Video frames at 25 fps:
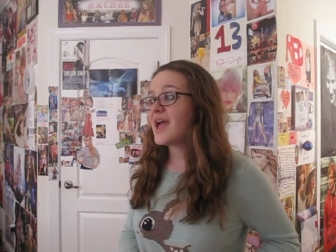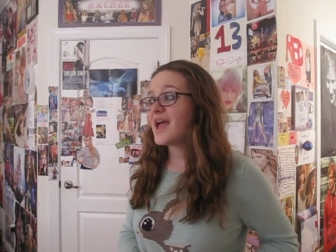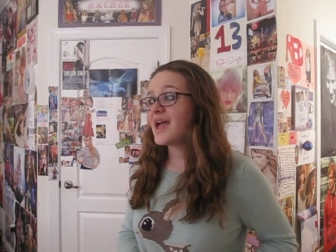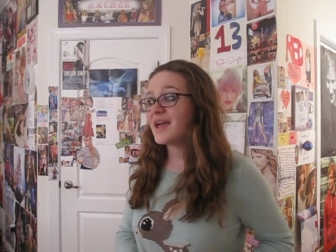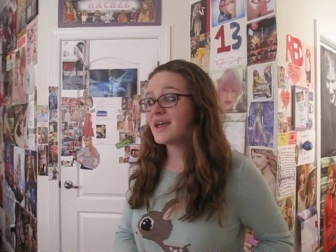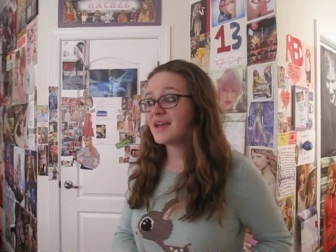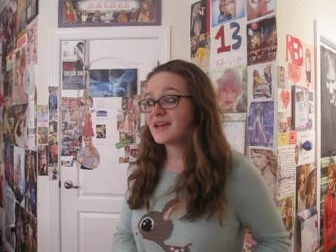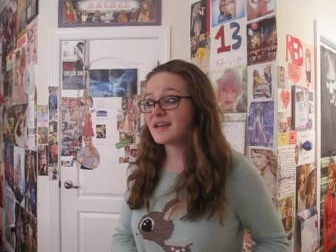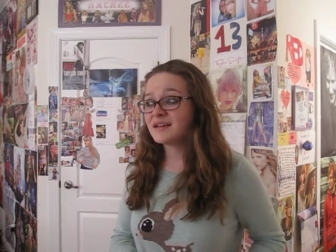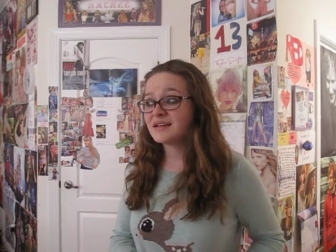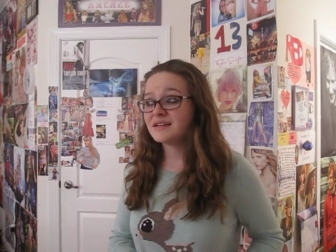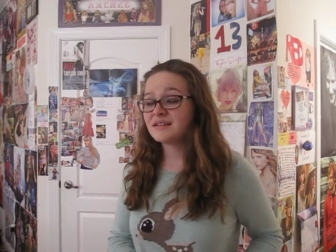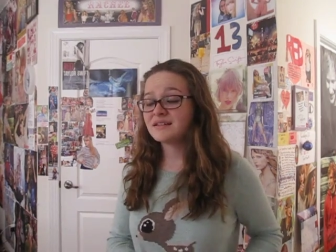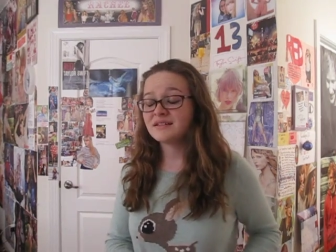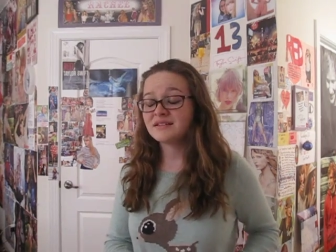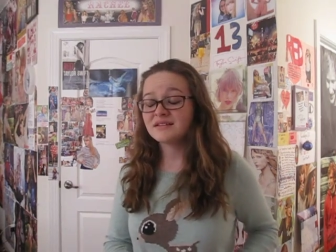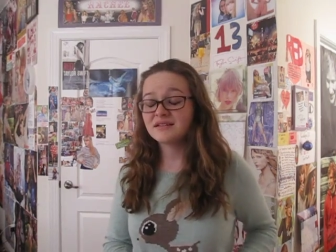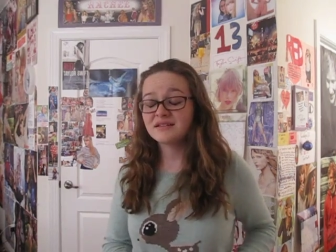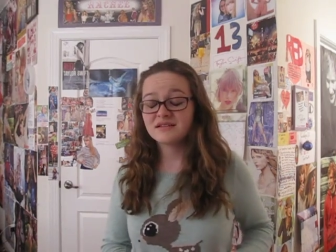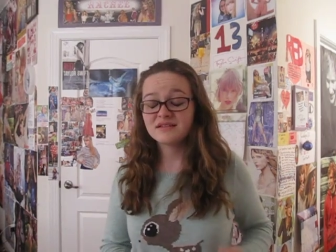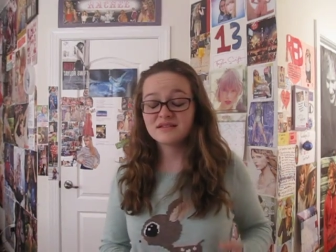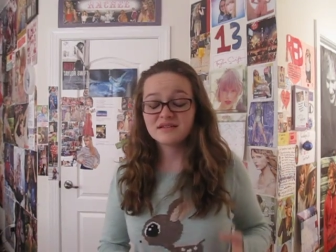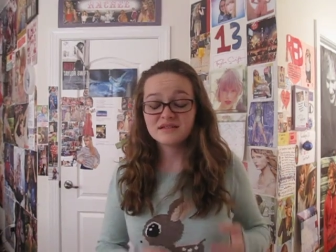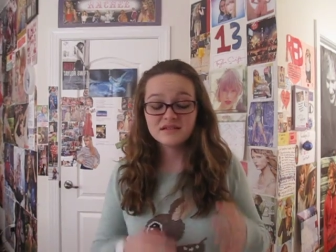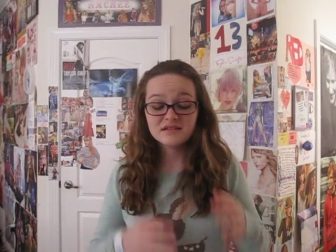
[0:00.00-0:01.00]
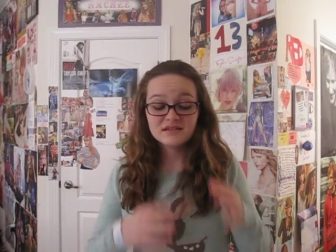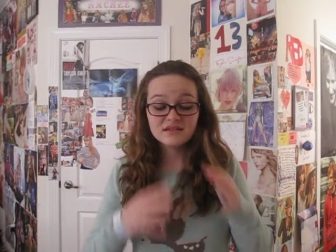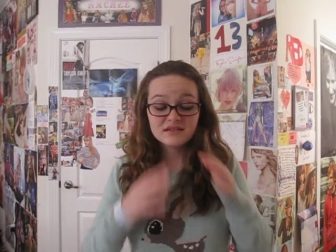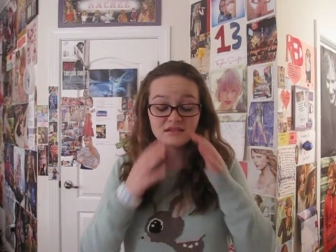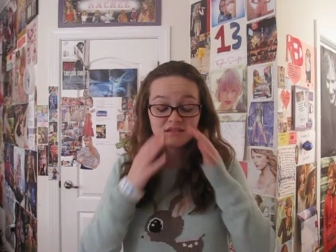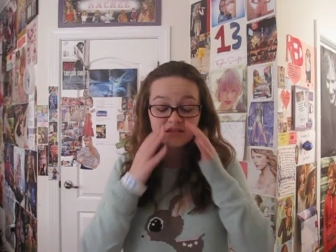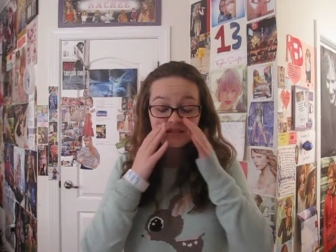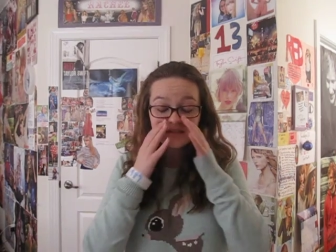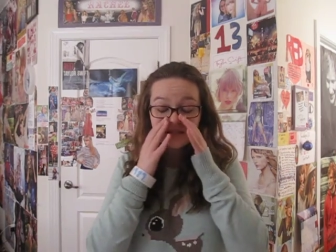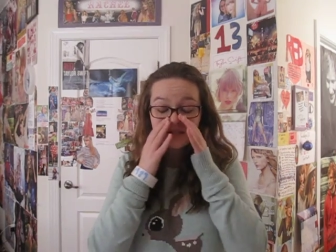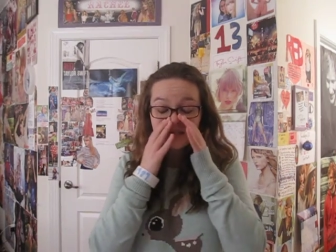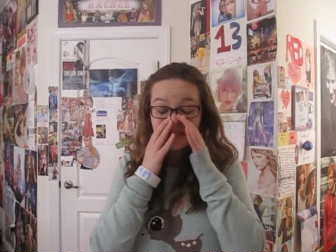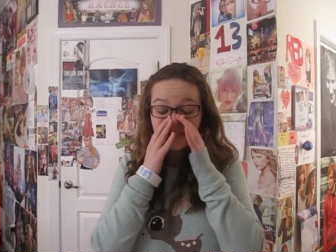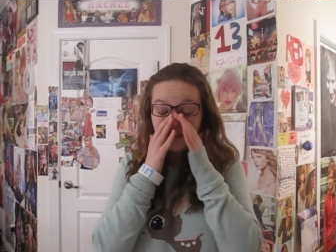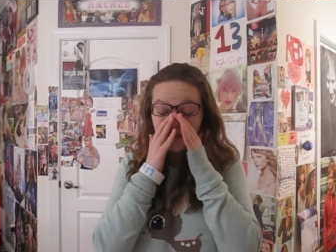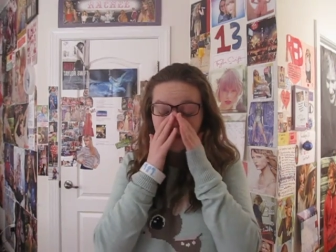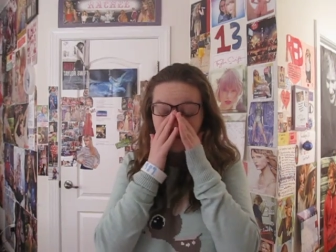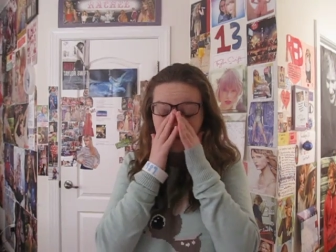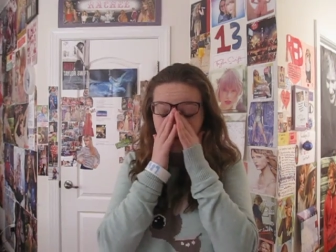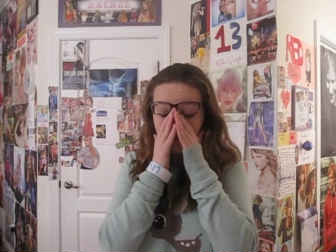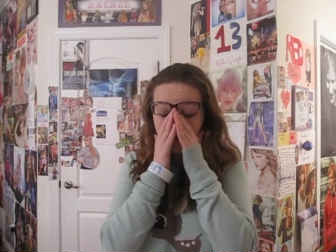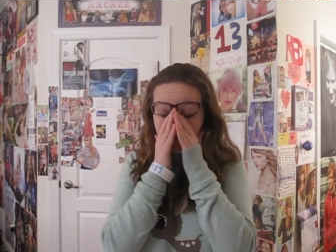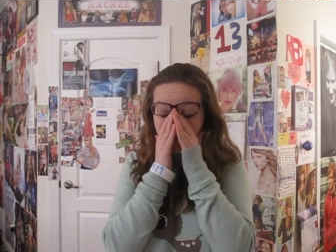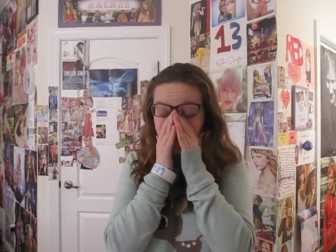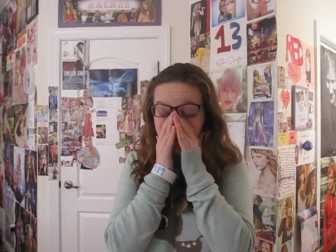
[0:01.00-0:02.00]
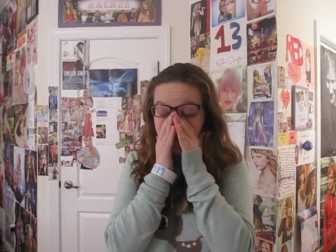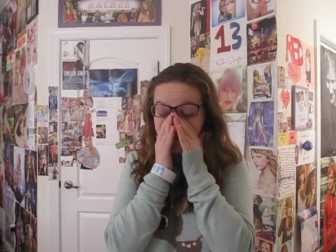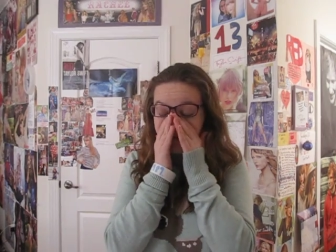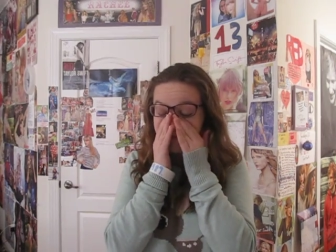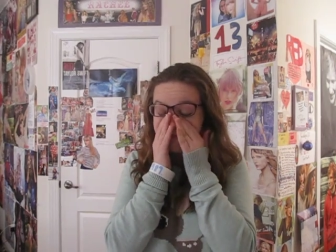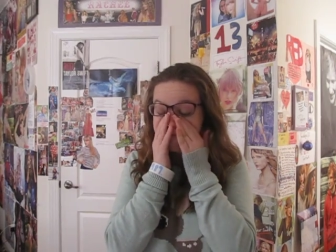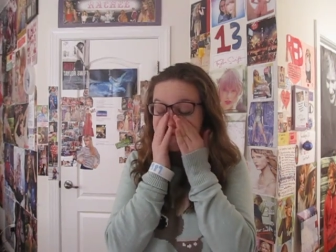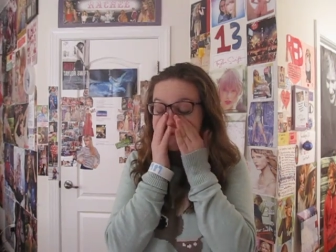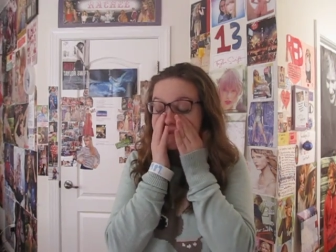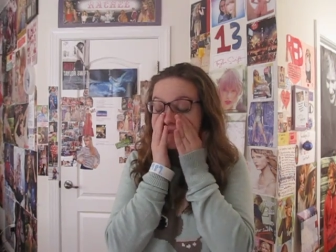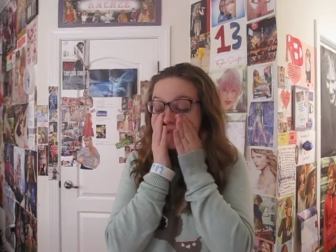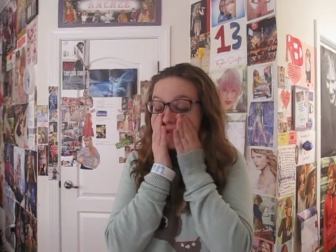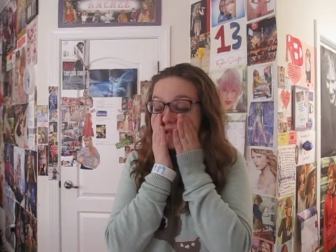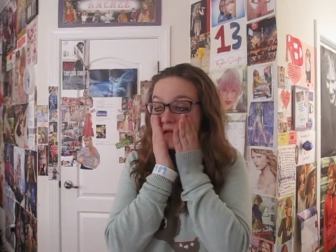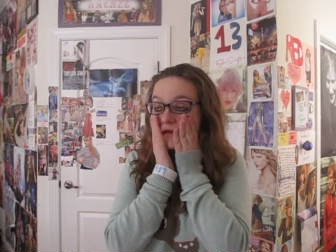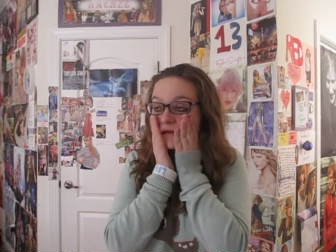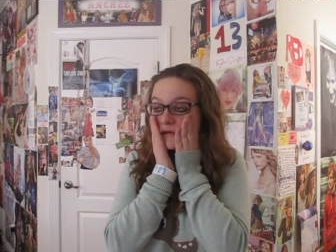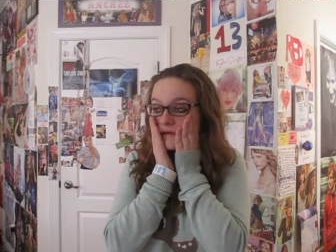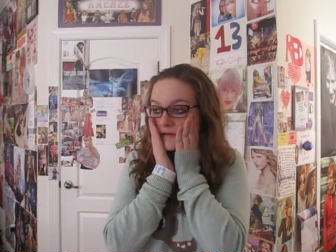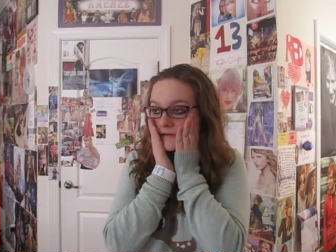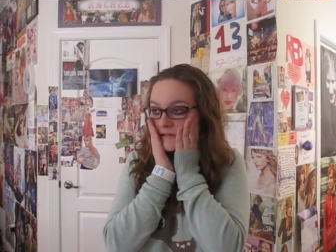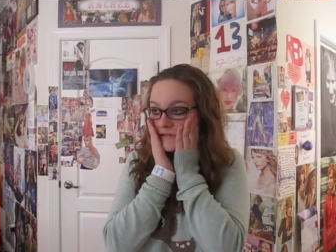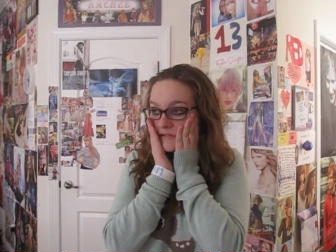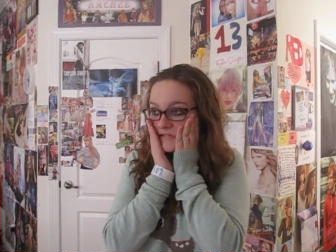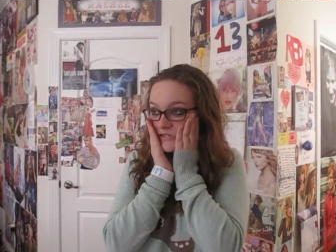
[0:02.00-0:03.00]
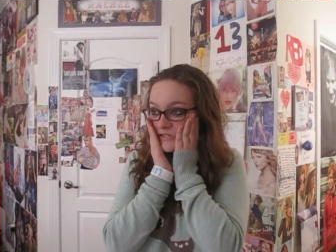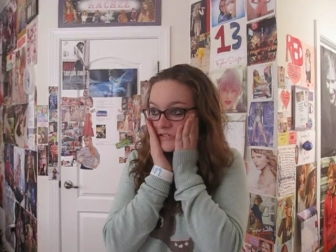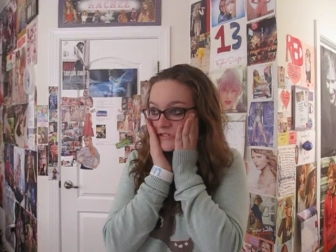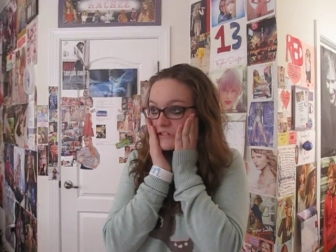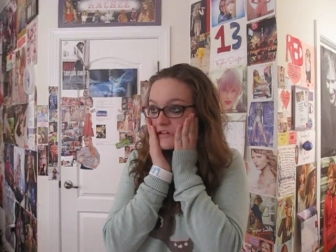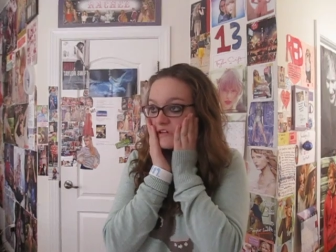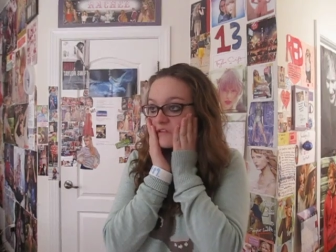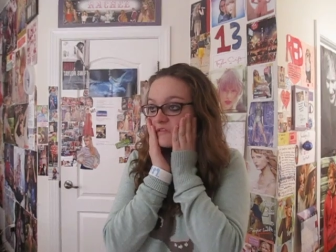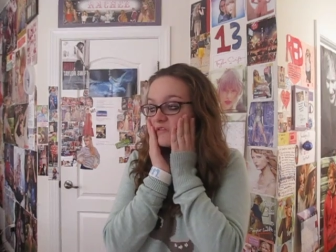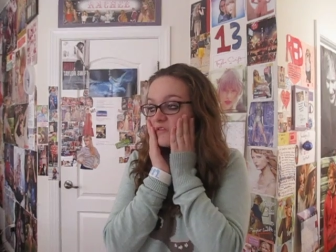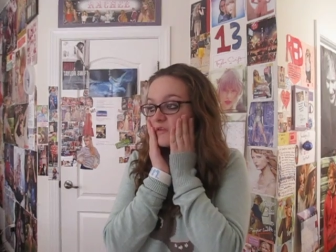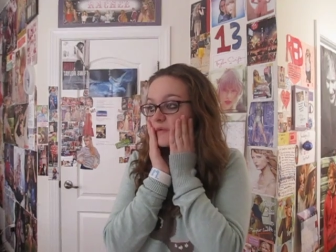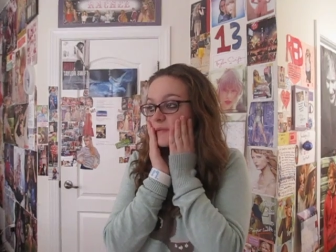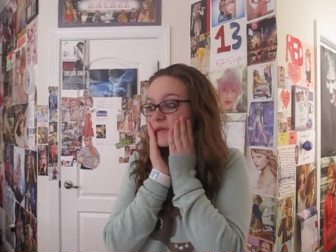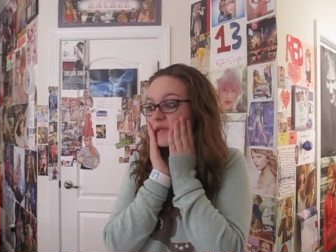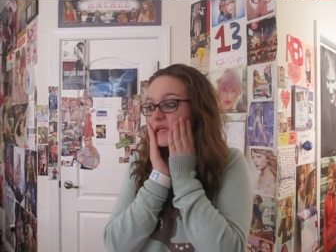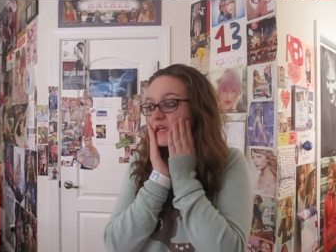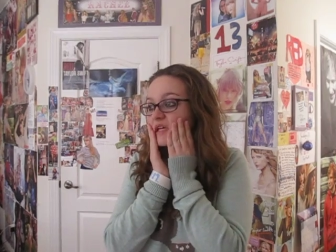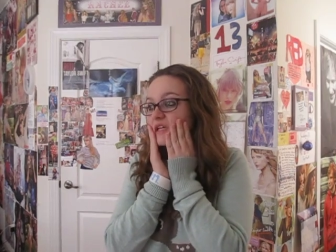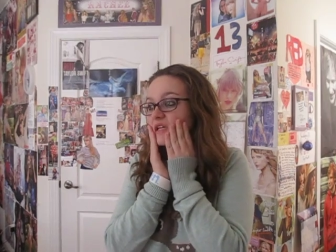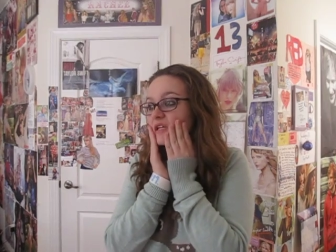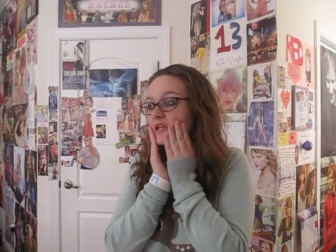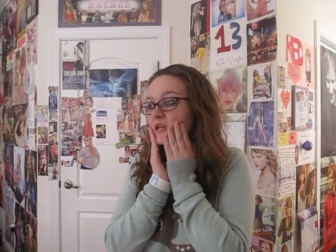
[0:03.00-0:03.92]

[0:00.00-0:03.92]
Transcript: and just tell her everything she's done for me.